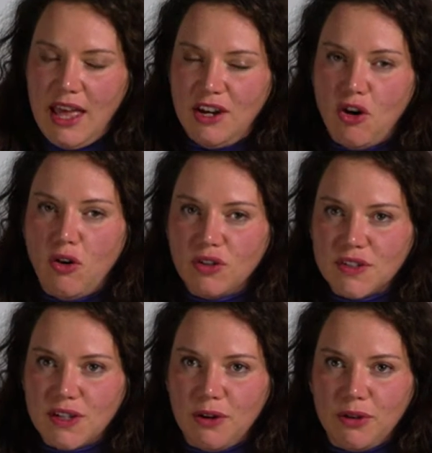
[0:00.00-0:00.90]
And
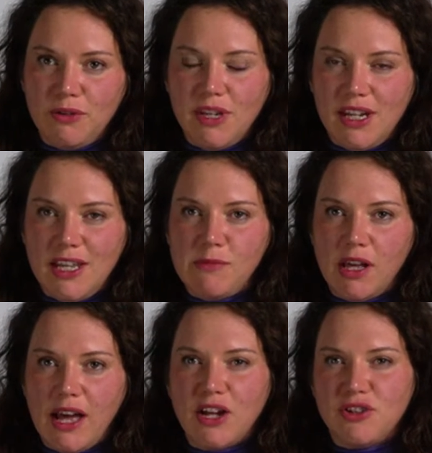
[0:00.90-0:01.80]
also, you need email
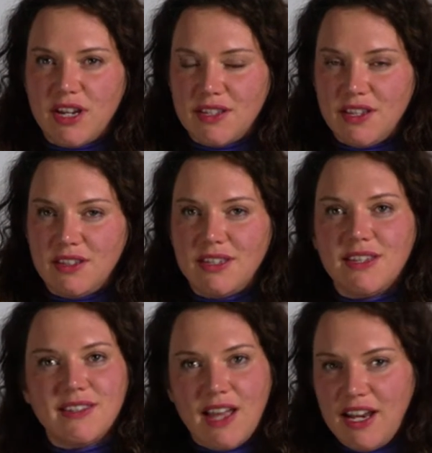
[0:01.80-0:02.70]
addresses to
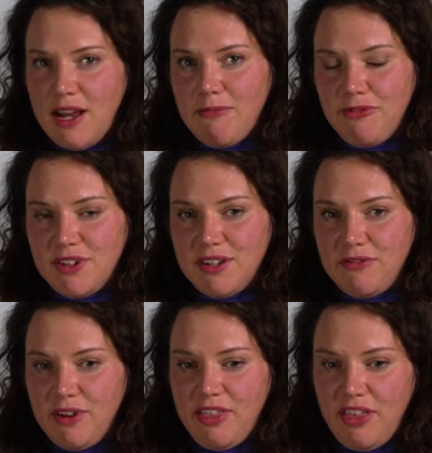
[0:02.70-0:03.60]
sign up for
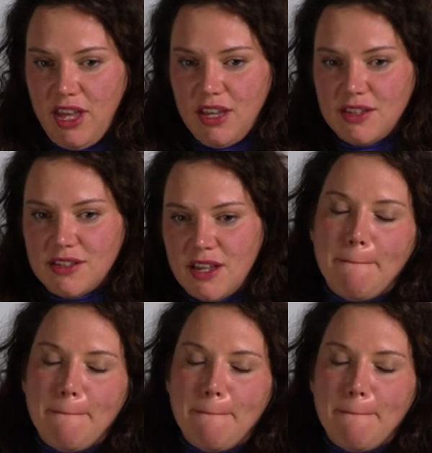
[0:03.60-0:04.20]
different things.